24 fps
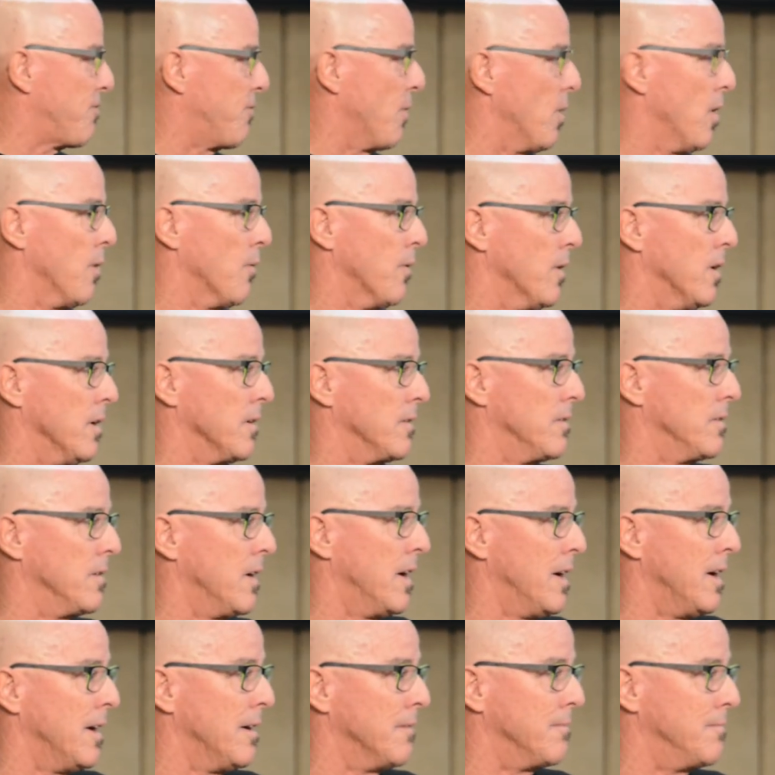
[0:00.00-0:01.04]
forward,
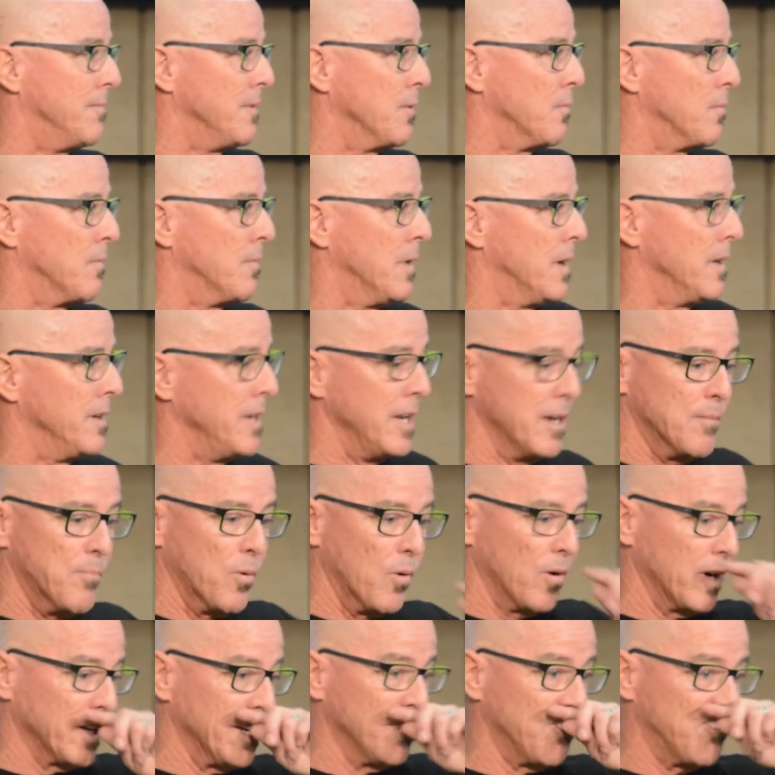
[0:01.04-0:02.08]
uh, Anita
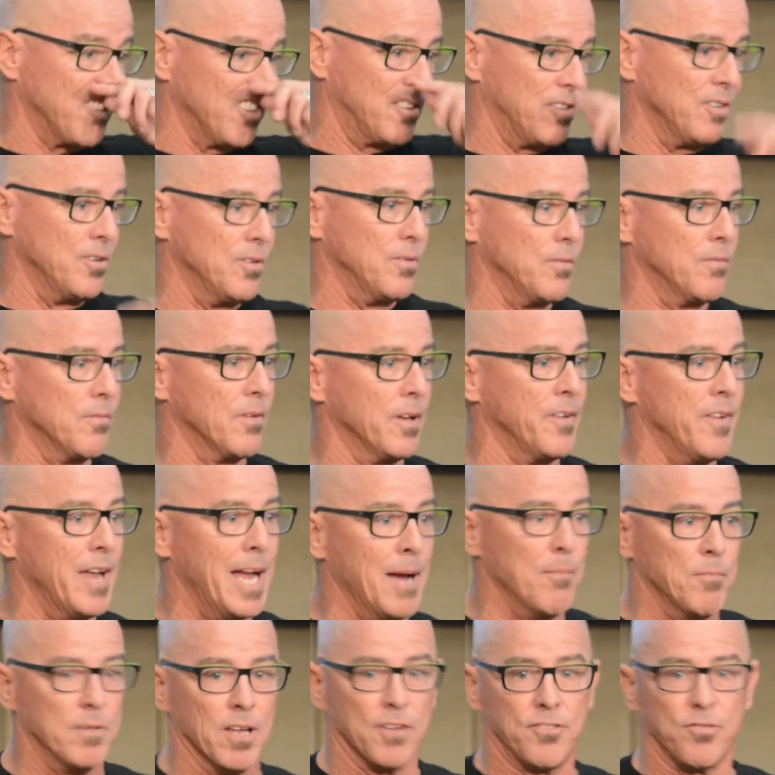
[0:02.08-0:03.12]
Borg Institute
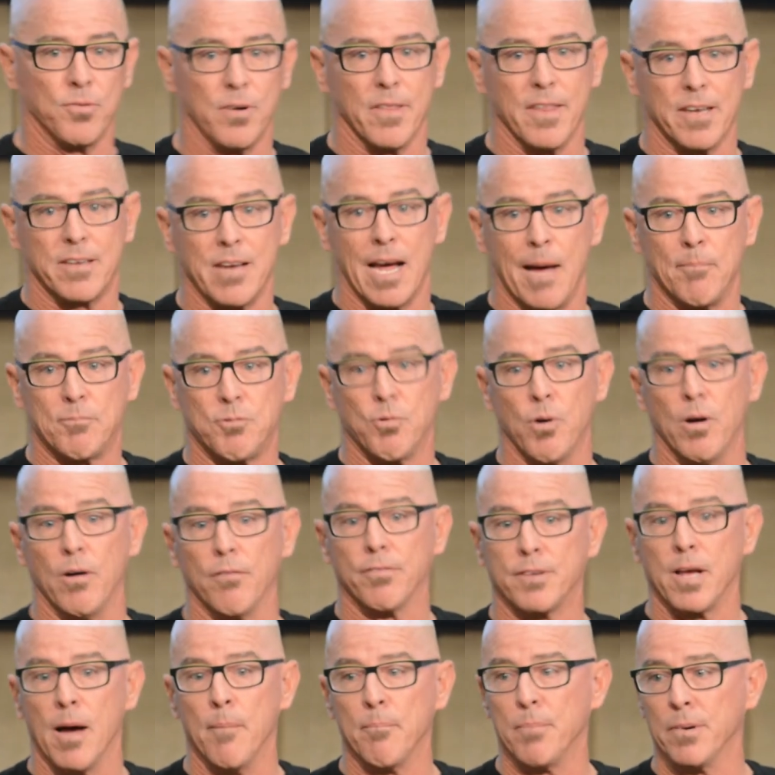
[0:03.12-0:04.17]
named us one of the top
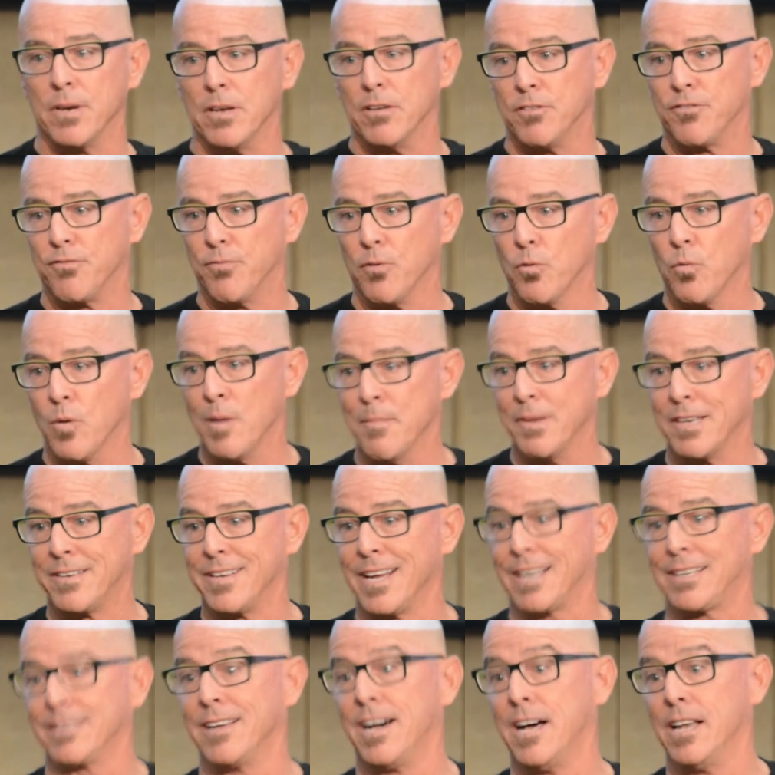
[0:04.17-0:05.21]
12 companies for women
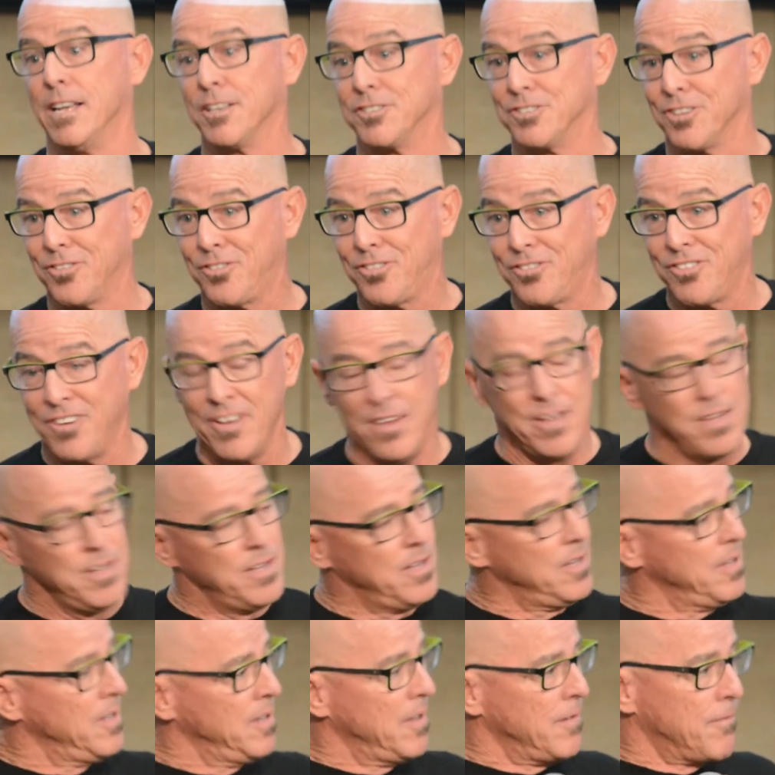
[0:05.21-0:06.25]
technologists.
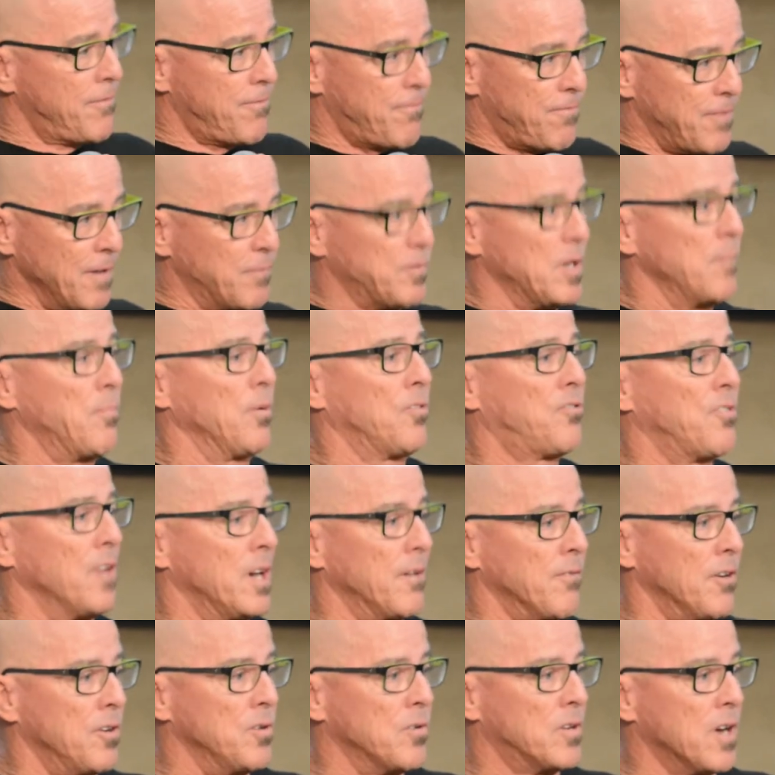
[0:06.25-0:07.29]
50%
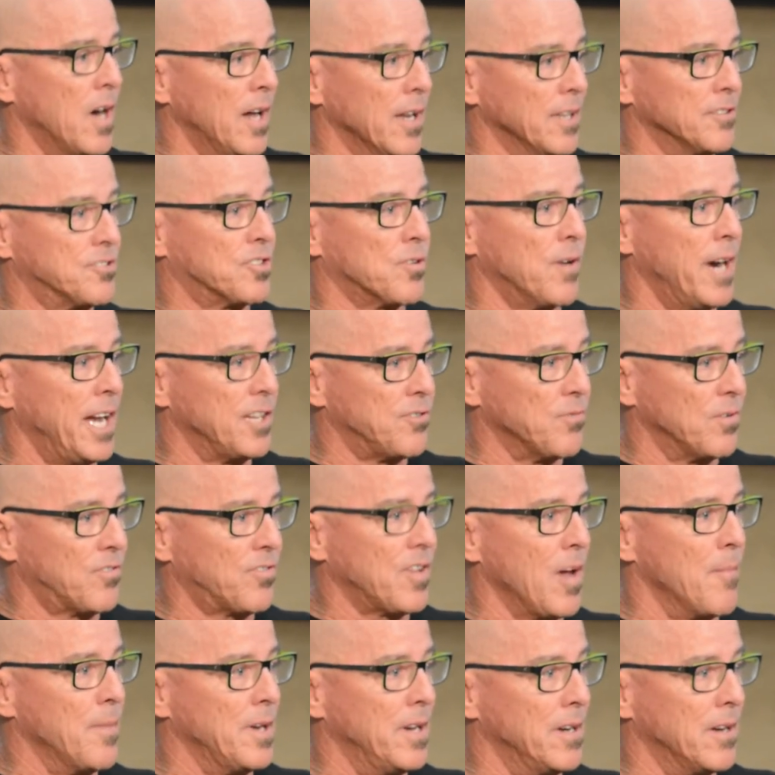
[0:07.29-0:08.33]
of our new college graduates
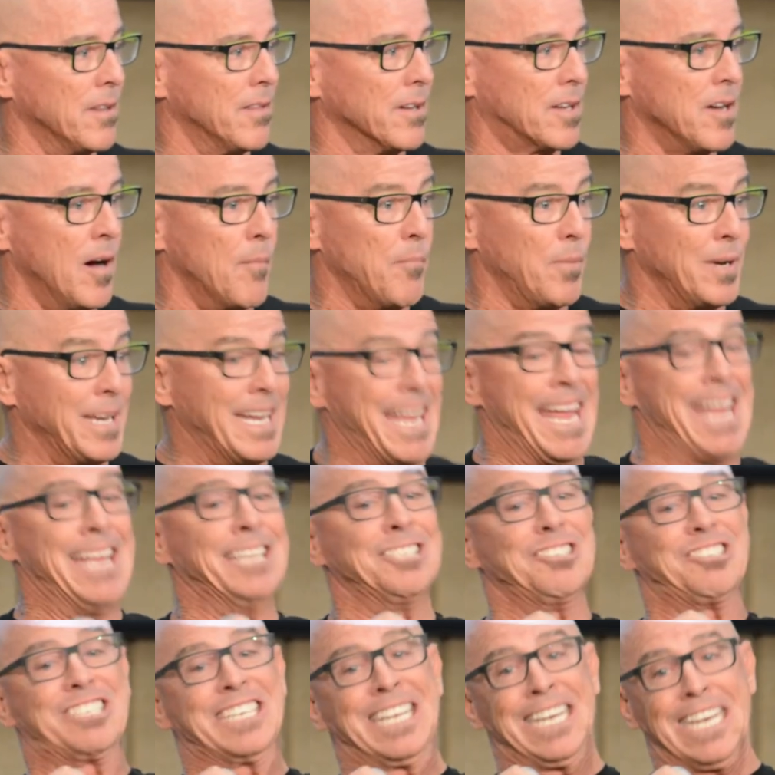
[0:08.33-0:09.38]
coming into the company,
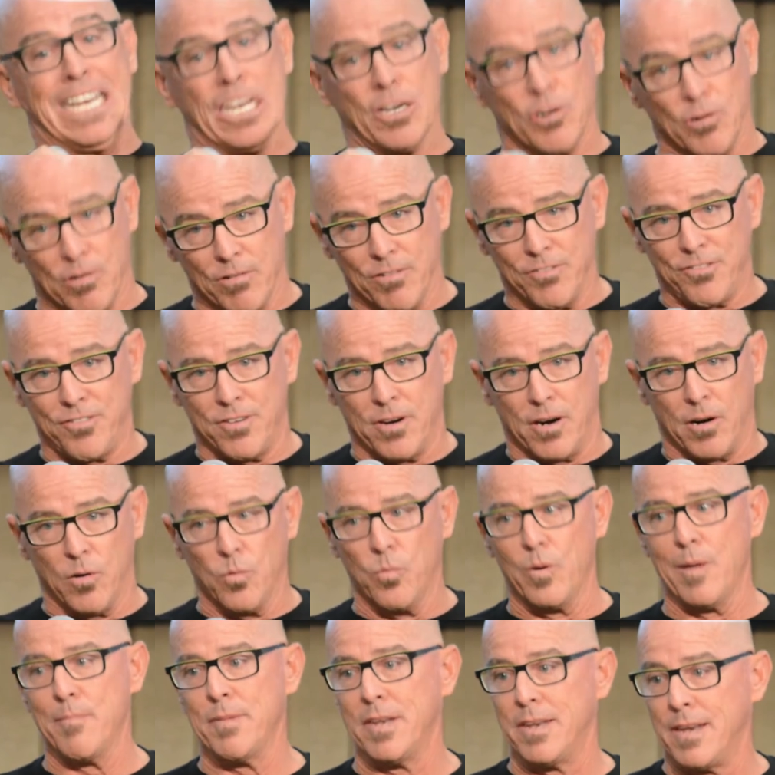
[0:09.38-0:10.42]
engineers are
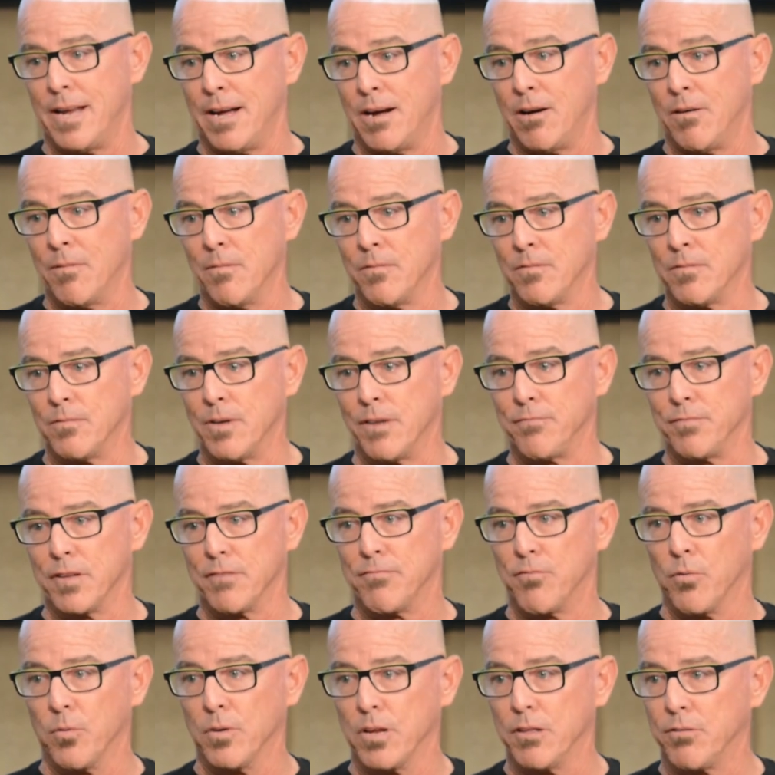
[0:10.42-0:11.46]
women now. Roughly
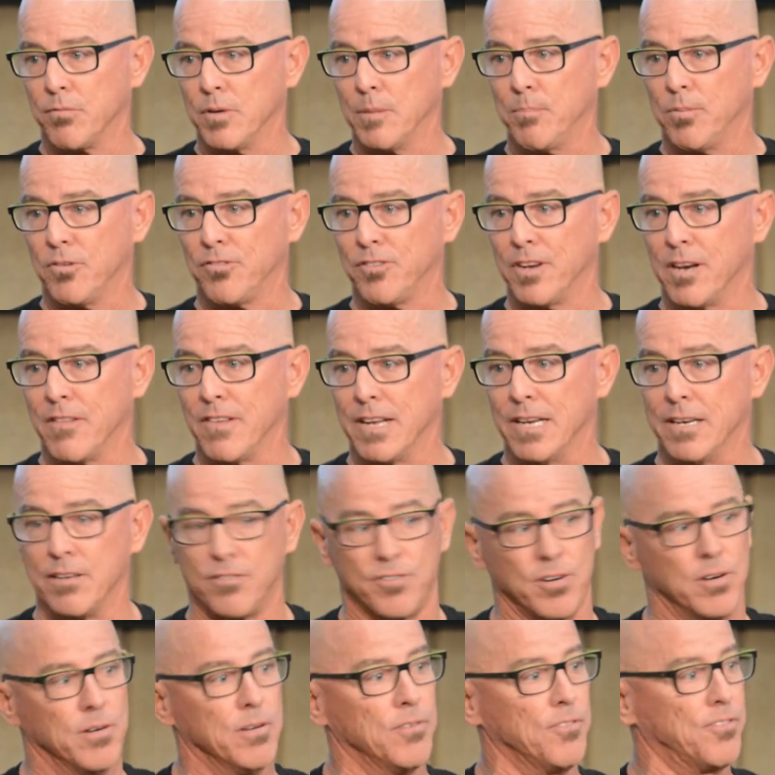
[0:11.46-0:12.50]
43% of the
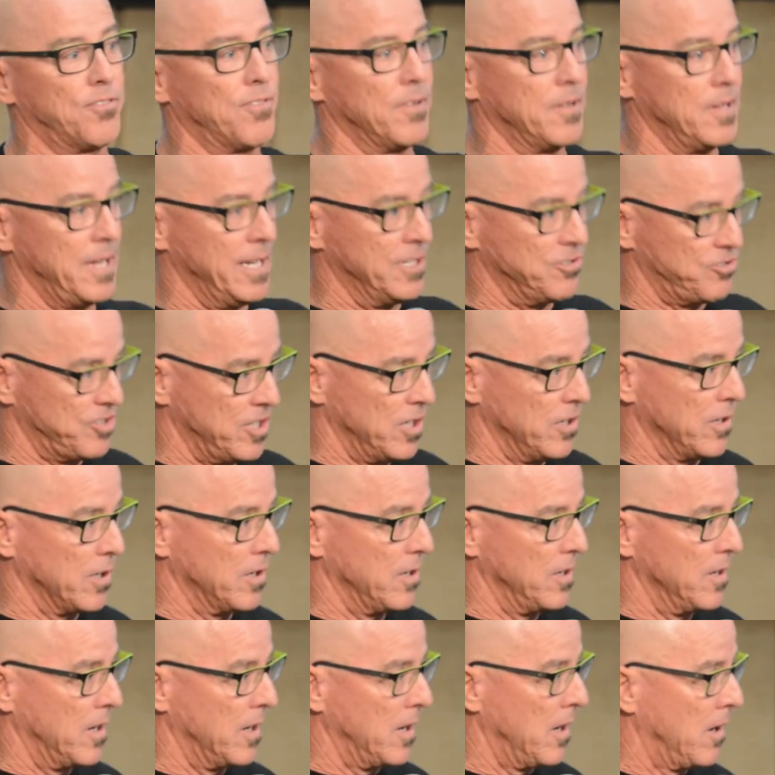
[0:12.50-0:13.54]
interns
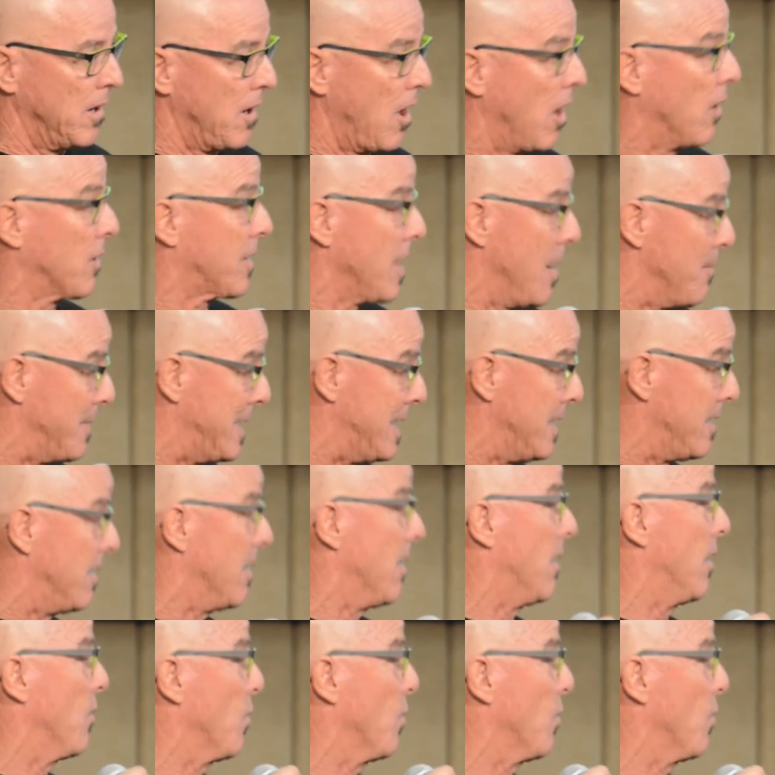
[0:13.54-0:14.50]
engineering are, are coming in are